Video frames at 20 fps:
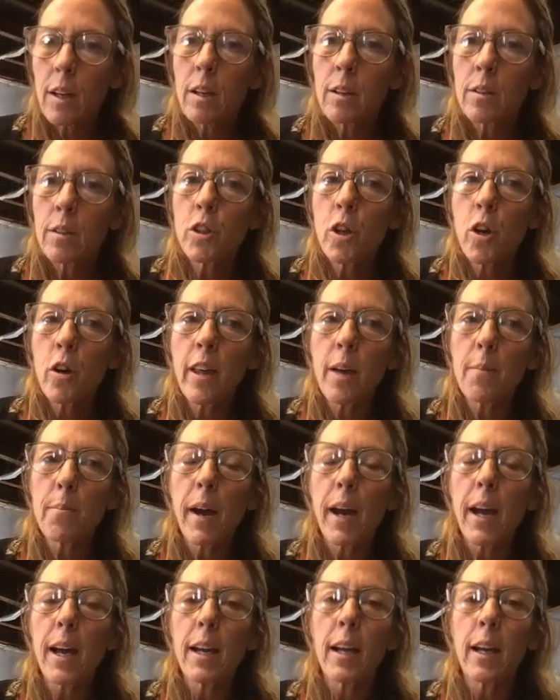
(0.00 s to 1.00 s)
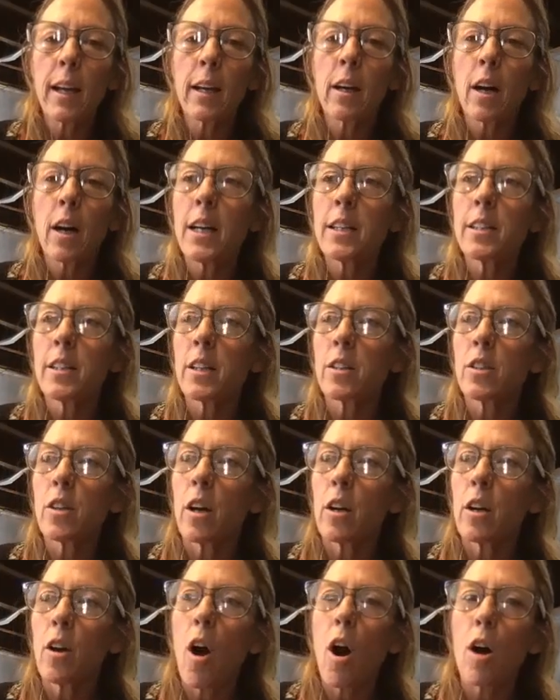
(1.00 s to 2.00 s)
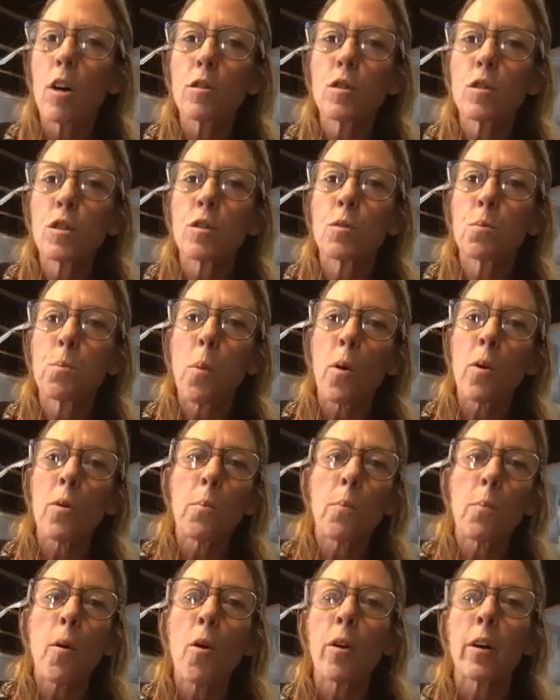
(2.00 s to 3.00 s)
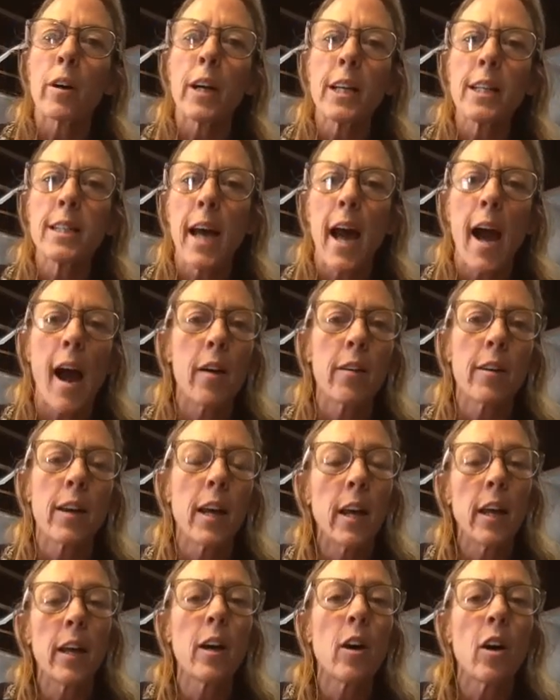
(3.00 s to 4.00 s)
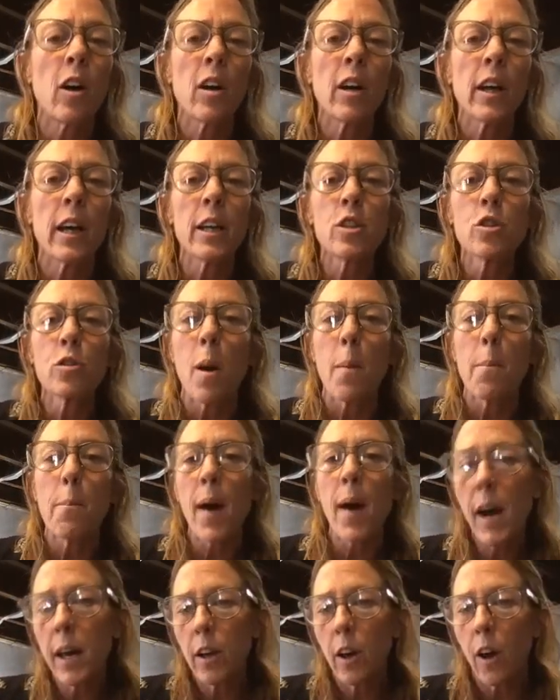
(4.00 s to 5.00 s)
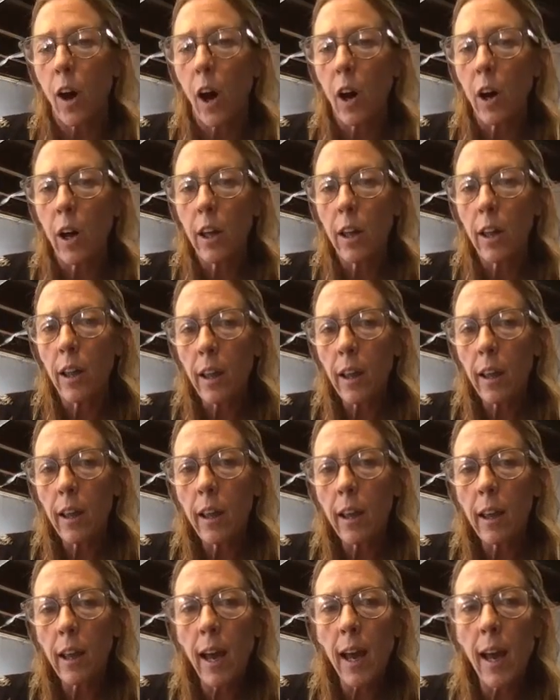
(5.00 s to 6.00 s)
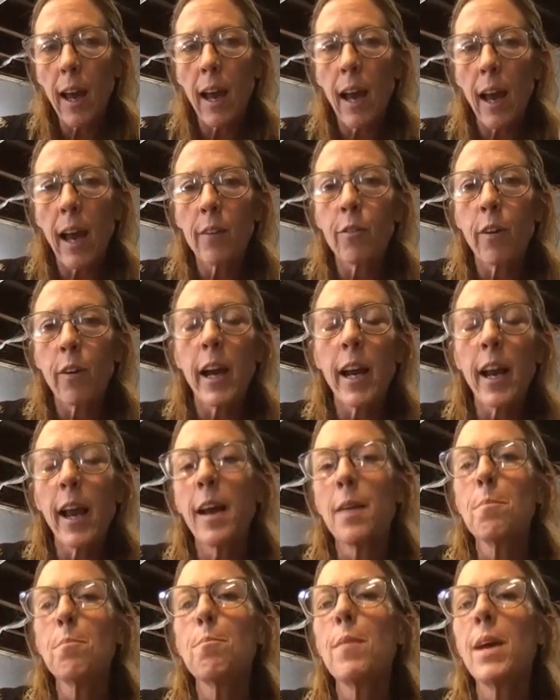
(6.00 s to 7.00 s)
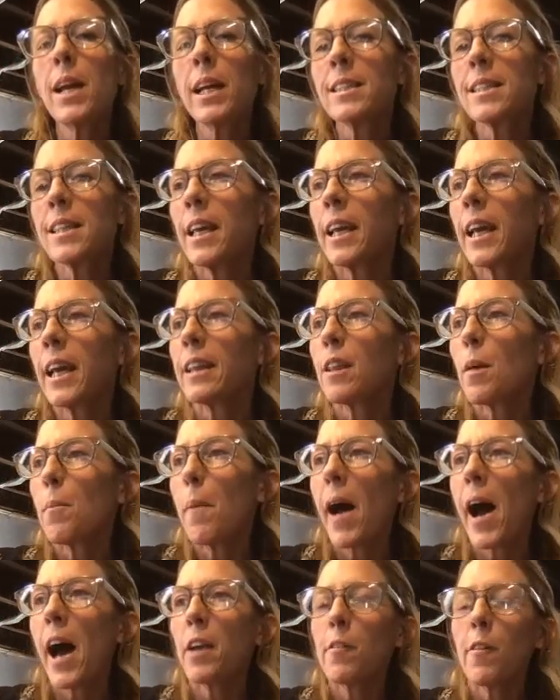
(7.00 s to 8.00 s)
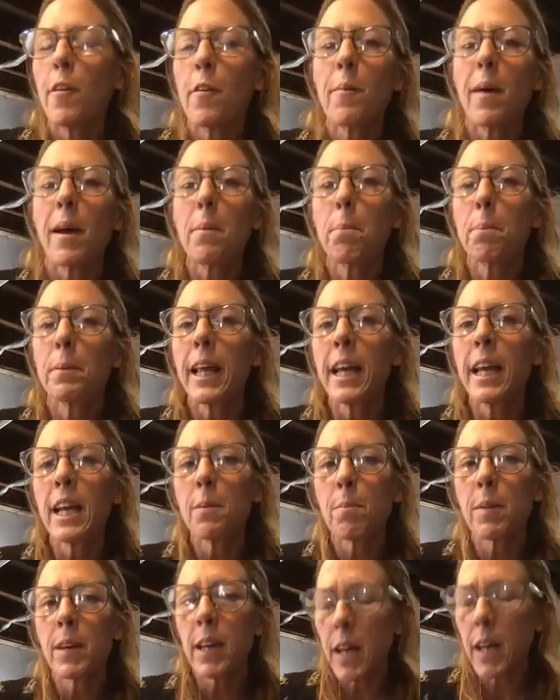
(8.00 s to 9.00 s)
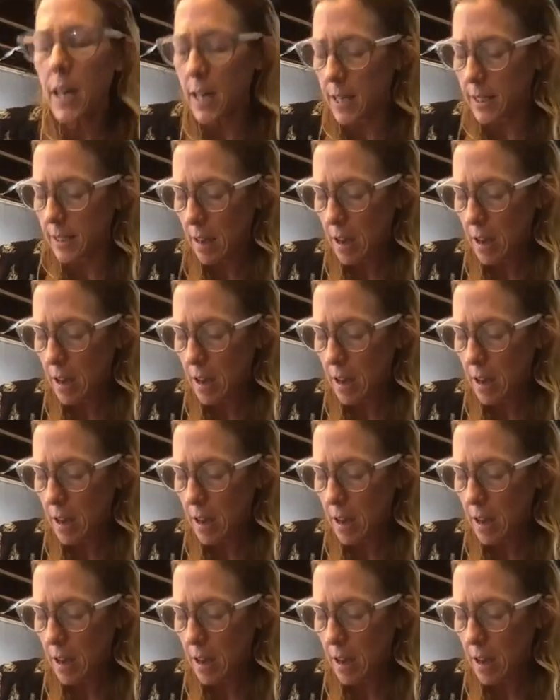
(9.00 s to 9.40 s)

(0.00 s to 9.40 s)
so that my encaustics aren't all pouring downhill into a puddle, right? And mixing at the bottom of my plate, because